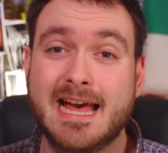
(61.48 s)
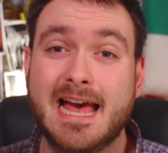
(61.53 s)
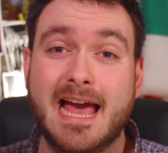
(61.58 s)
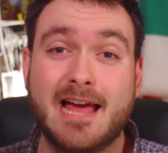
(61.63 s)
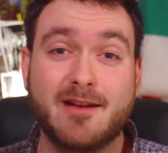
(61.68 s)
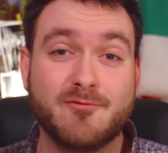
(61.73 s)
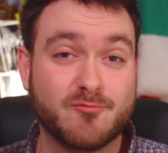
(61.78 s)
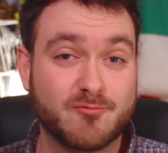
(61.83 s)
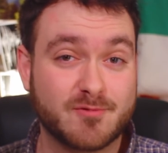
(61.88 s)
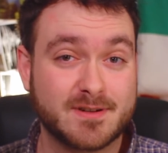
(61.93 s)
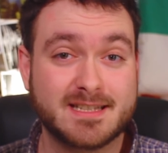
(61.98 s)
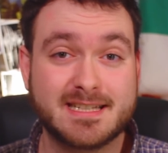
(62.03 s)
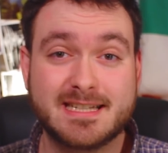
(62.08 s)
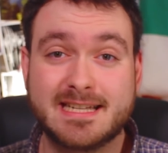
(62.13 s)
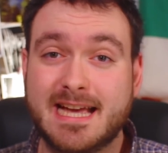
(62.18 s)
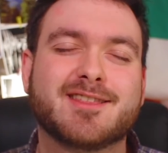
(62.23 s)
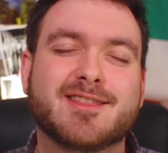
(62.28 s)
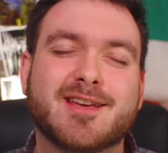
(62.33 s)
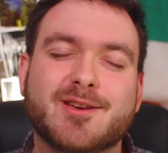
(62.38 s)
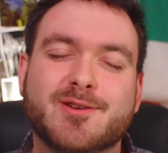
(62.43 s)
And
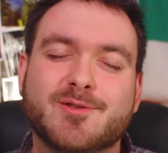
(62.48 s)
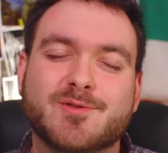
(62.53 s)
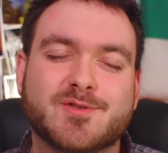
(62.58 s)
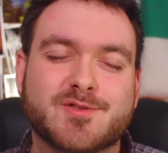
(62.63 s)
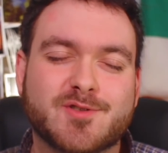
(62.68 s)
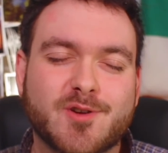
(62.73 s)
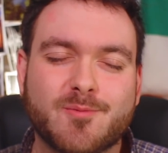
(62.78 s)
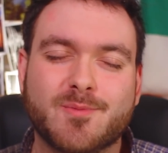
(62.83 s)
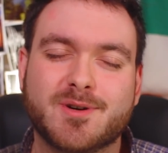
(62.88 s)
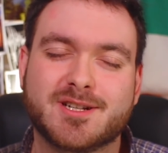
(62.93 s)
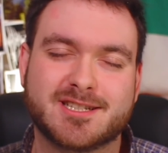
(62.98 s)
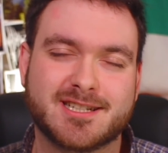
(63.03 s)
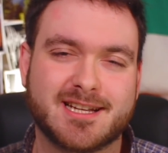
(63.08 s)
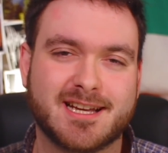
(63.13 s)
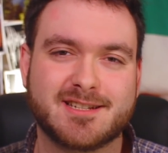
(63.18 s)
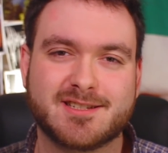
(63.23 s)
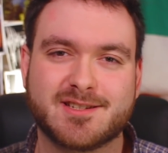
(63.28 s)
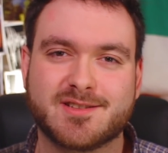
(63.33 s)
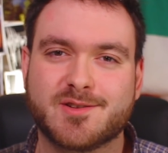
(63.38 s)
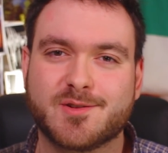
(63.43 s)
really, thank you so much
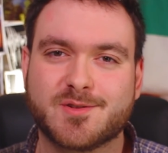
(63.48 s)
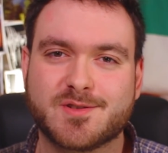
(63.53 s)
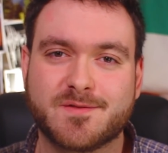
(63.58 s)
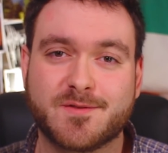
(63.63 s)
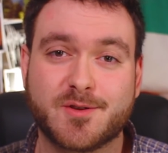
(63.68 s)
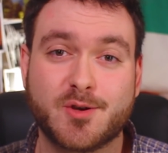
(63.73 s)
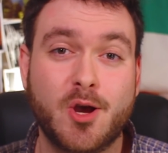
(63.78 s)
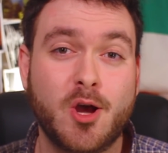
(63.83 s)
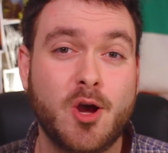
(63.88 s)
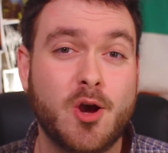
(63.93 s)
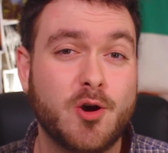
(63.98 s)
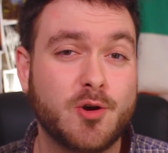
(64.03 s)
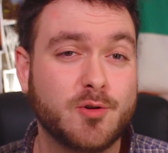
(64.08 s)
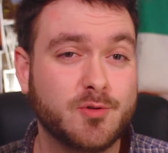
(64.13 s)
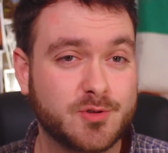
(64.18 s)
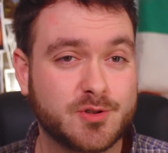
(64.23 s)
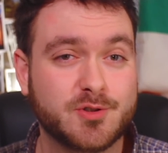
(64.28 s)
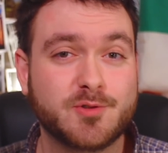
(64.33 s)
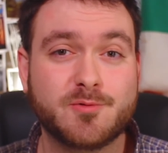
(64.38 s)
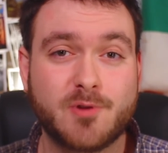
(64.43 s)
again to those of you who
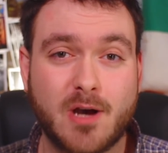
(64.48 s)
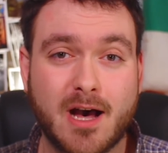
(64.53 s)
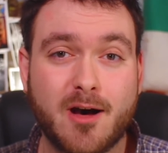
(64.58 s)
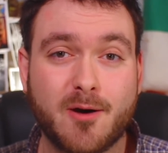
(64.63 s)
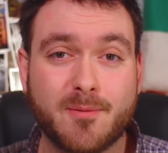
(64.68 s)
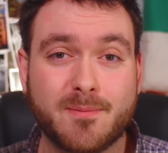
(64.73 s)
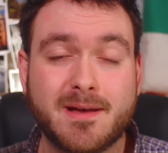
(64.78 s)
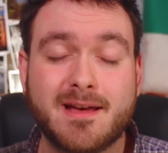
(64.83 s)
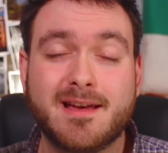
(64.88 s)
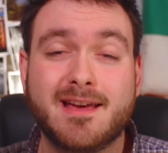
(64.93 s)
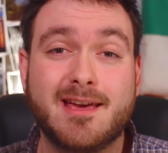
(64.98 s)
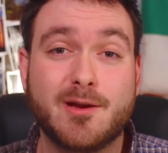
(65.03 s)
do help.